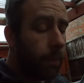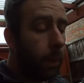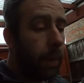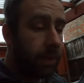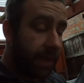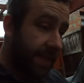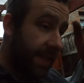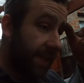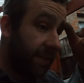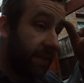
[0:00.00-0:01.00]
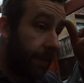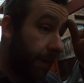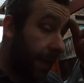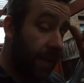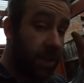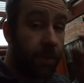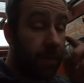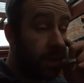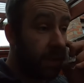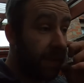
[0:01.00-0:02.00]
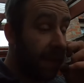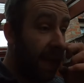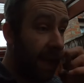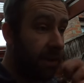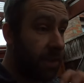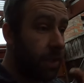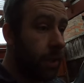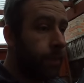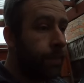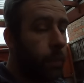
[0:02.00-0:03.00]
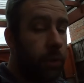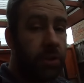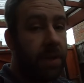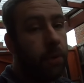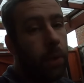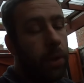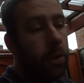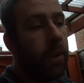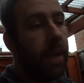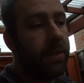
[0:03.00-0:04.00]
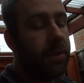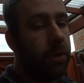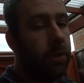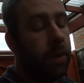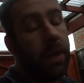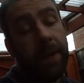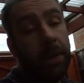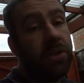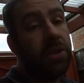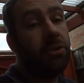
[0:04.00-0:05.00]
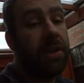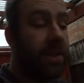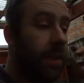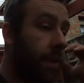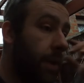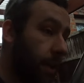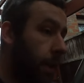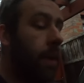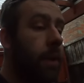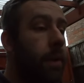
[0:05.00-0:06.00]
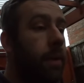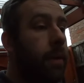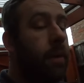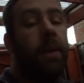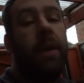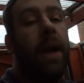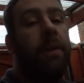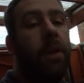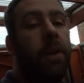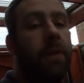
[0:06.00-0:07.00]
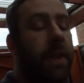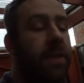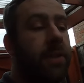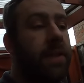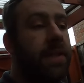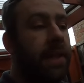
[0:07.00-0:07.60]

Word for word: my welding settings and stuff like that. And just before I shove it in the garage, we'll just have a quick look at that. So if anyone's interested, have a look for the next 30